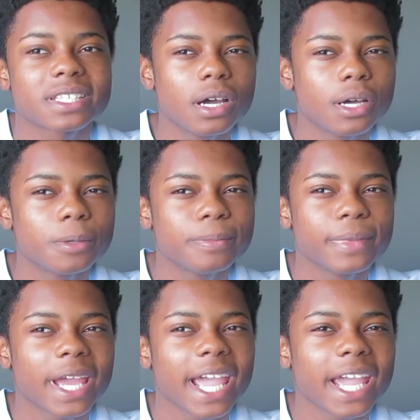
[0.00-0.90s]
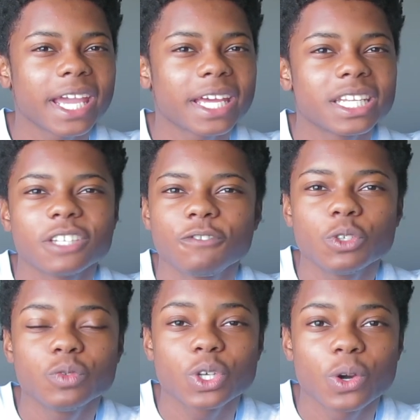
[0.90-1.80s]
And if
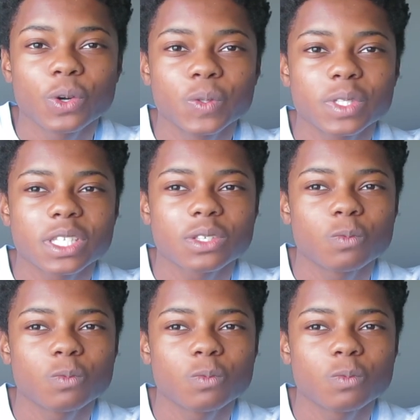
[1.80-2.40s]
you don't